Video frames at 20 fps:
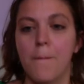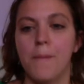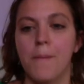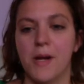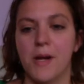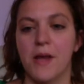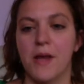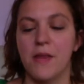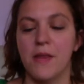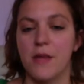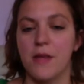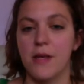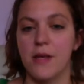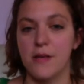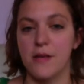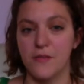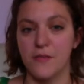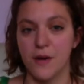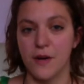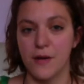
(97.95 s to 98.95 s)
but I think
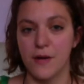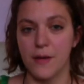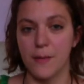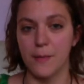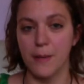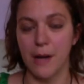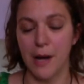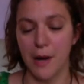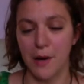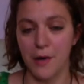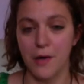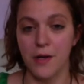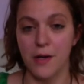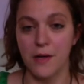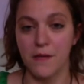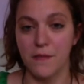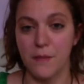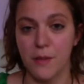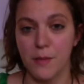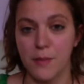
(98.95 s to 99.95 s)
it's very empowering
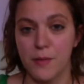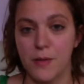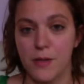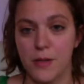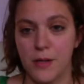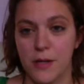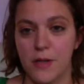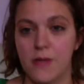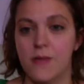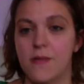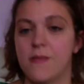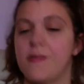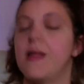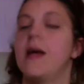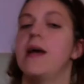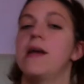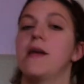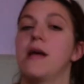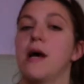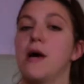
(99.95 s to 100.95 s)
if people can
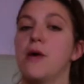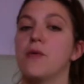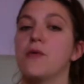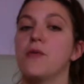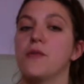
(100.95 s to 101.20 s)
understand how